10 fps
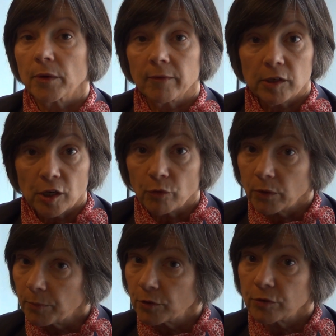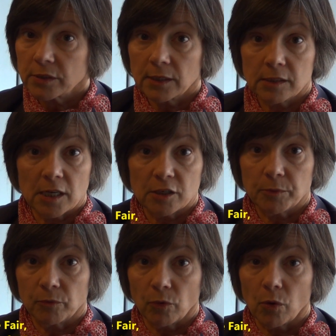So every year we produce an
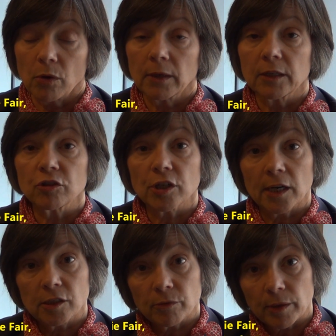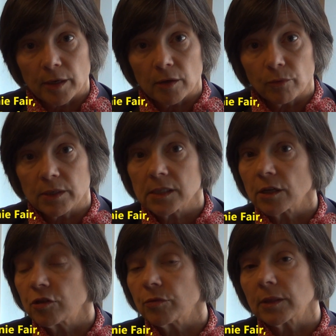assessment roll. In January, we
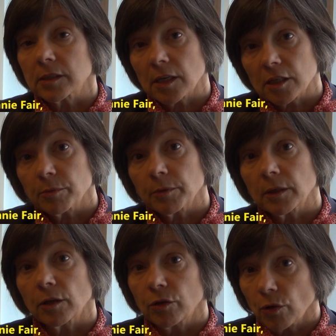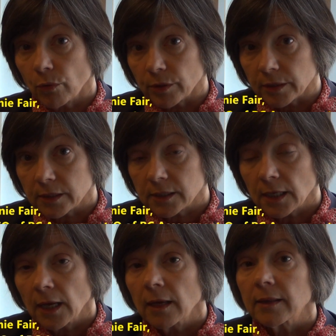send you an assessment
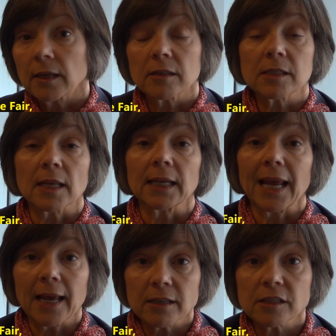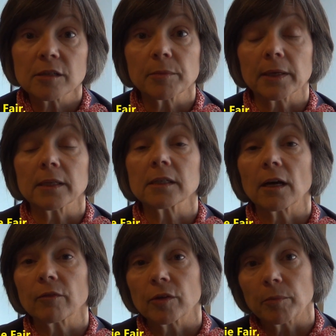notice that is an estimate
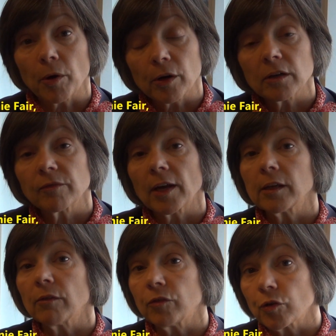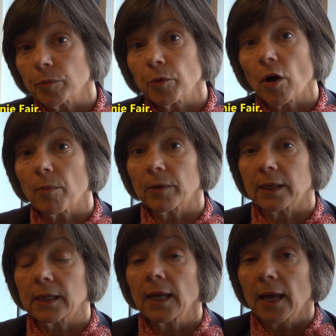of the market value of your
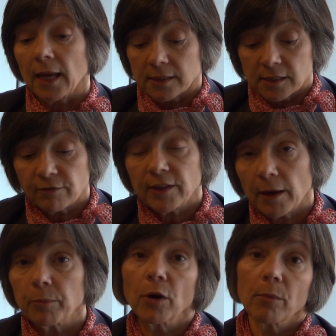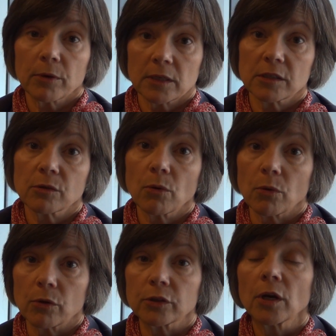property as if that property
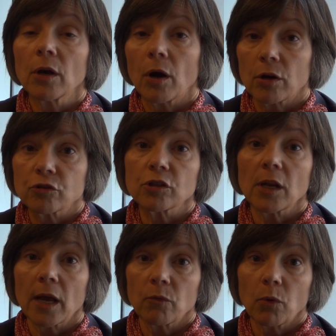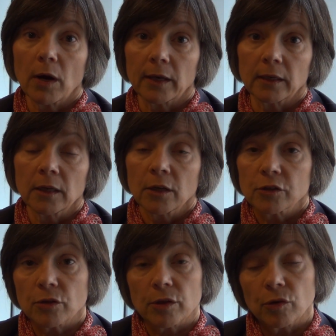sold on July 1.
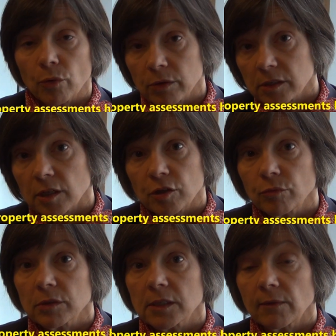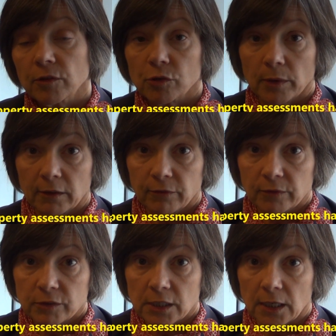So the notice that you receive in
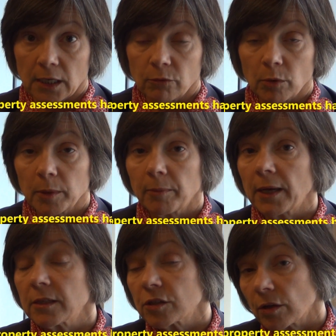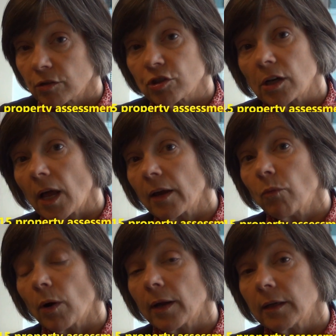2015 will be based on a
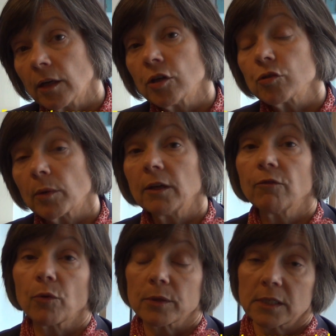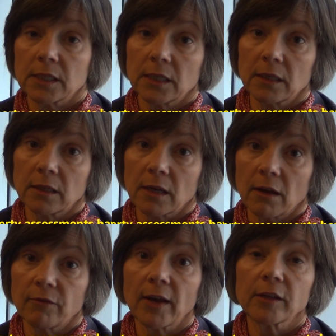July 1, 2014
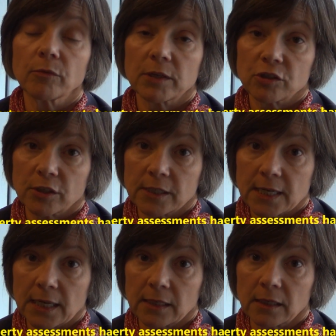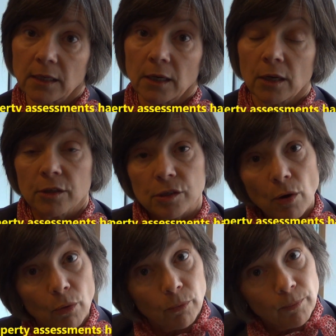valuation date.
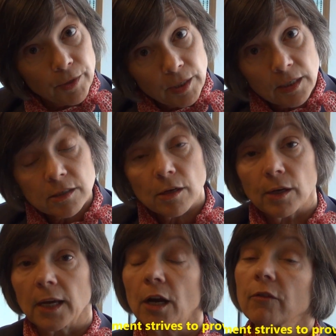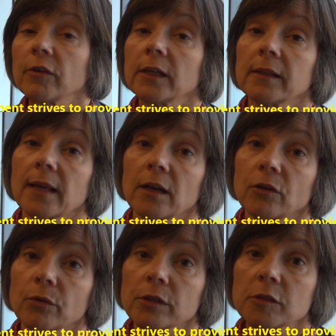So you need to look carefully at
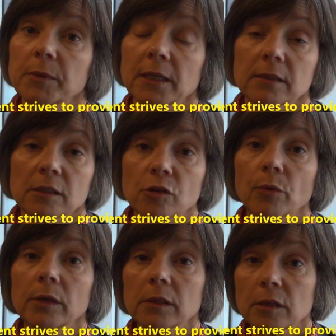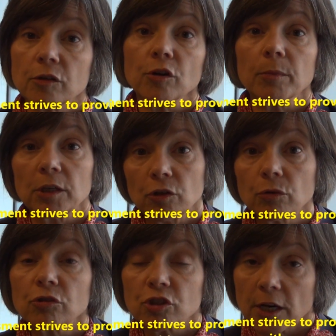that notice because it's going to determine
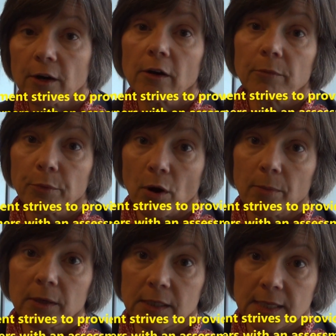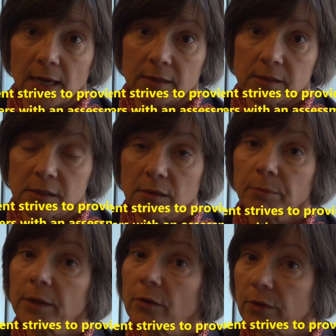your share of property taxes,
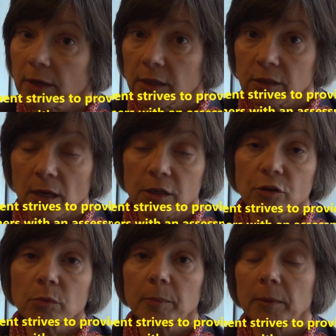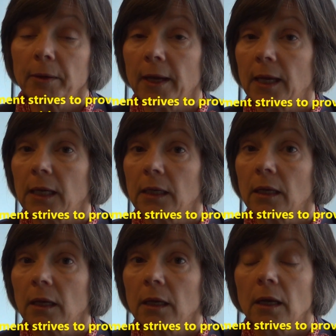a bill that you will be
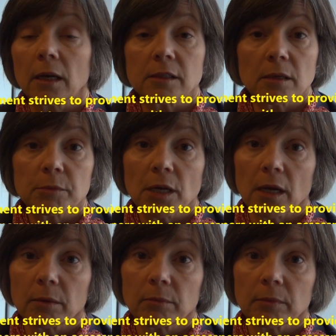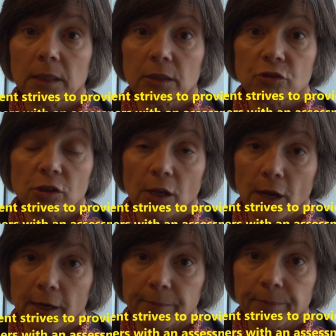paying sometime in
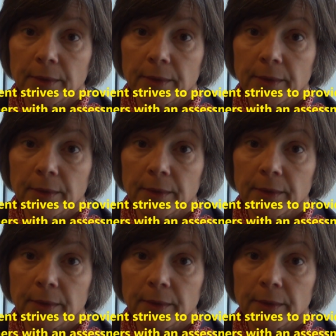July.